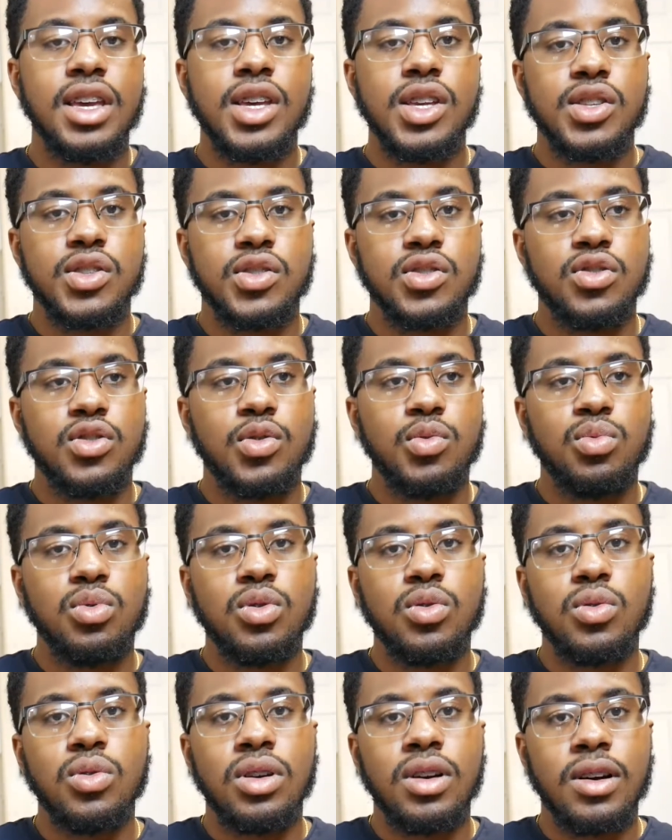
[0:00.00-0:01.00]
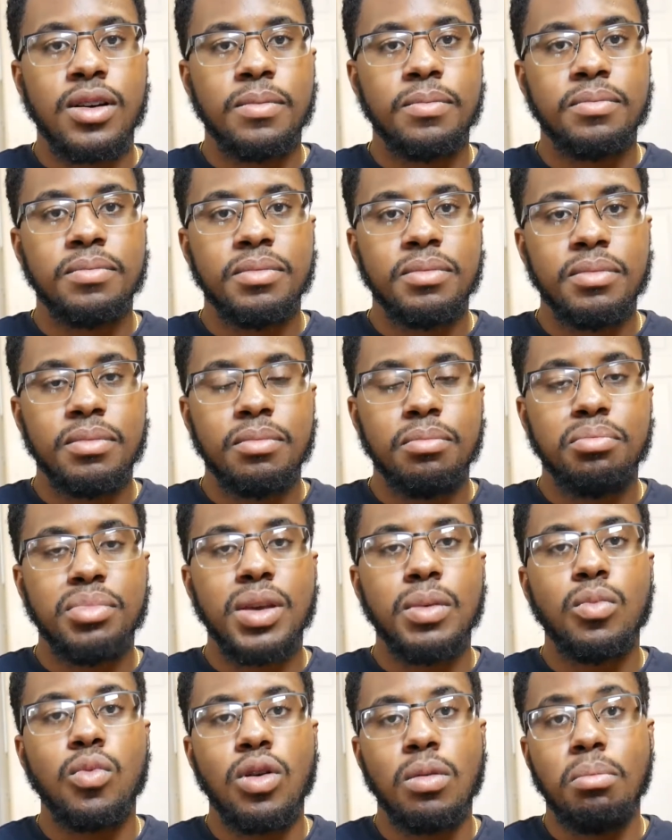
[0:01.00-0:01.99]
So you will be
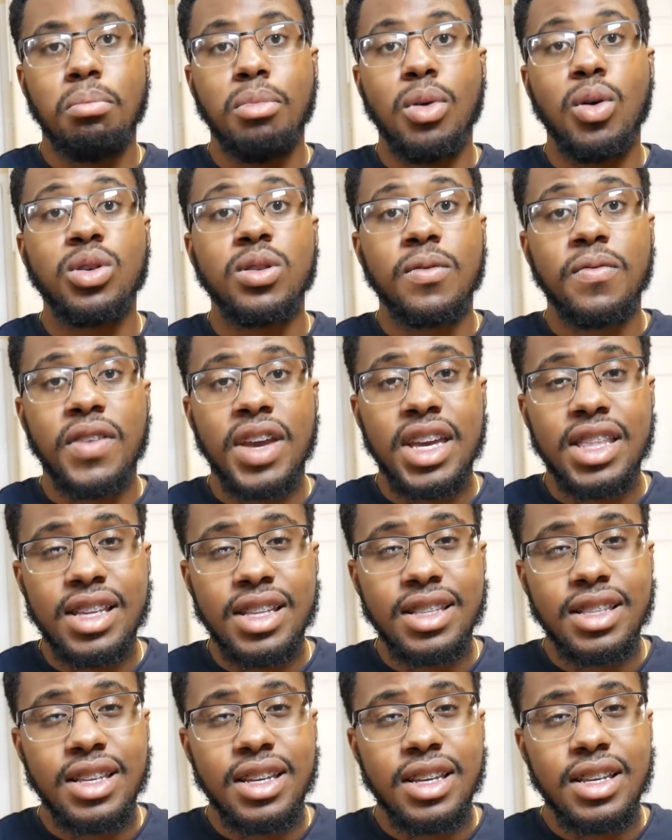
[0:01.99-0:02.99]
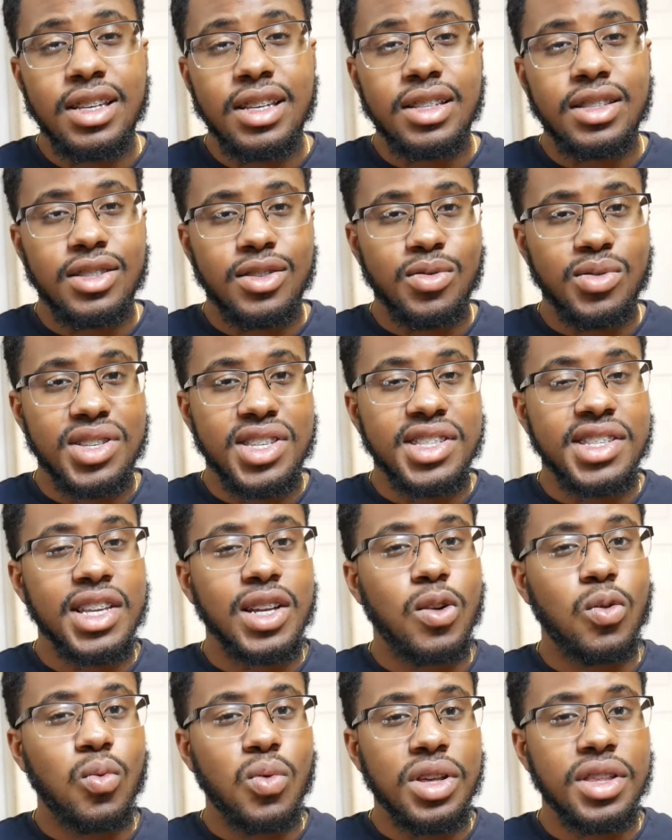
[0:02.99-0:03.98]
more motivated to
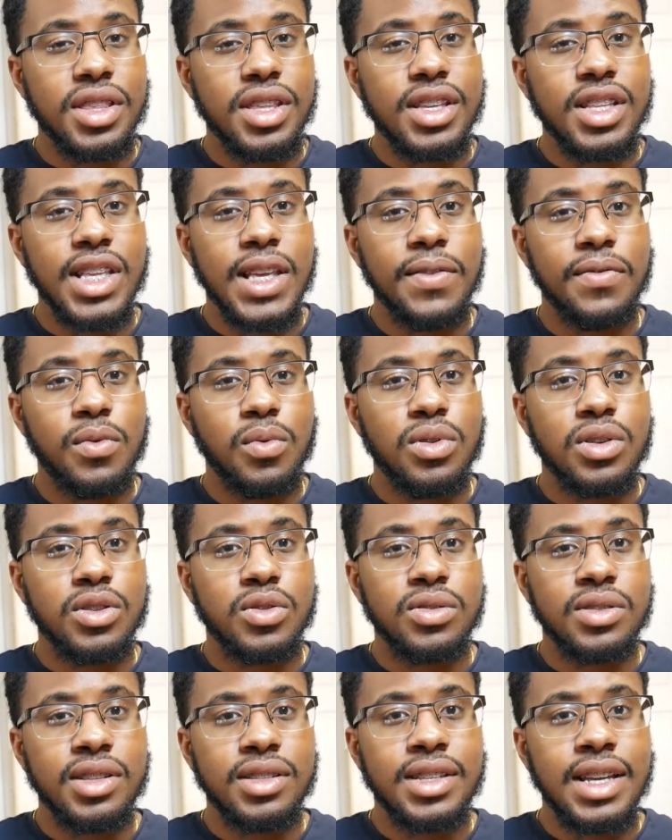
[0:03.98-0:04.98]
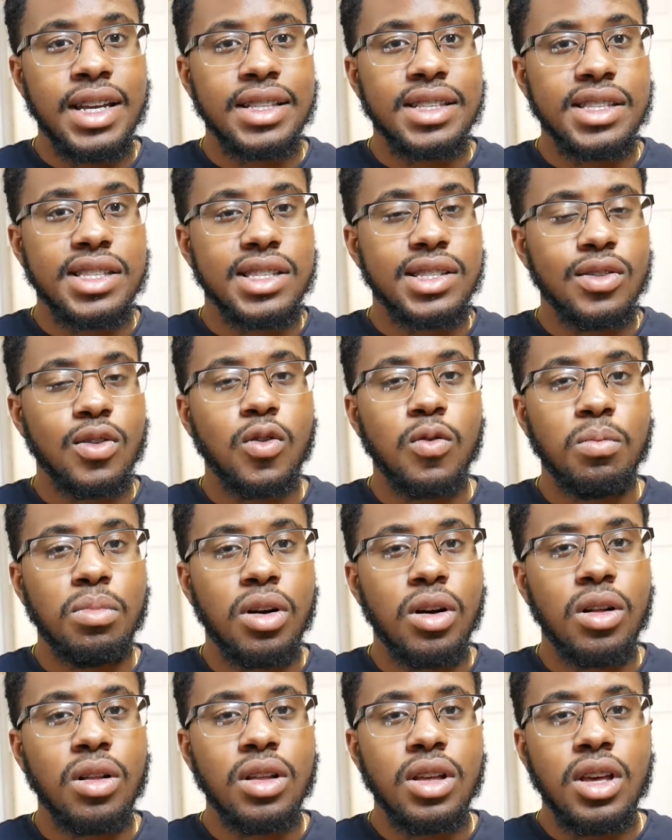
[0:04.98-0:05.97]
stick with it if you were to do the debt
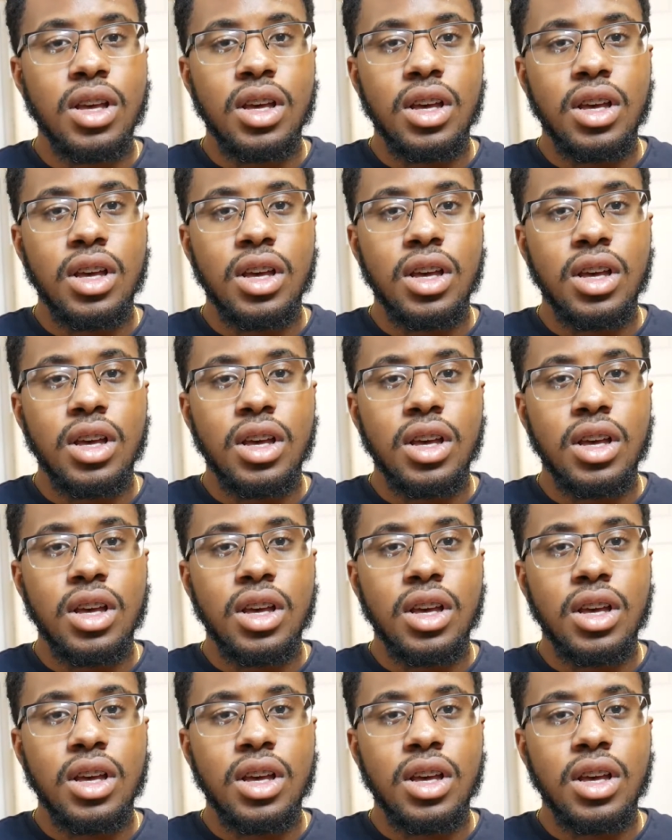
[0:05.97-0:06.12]
Snowball.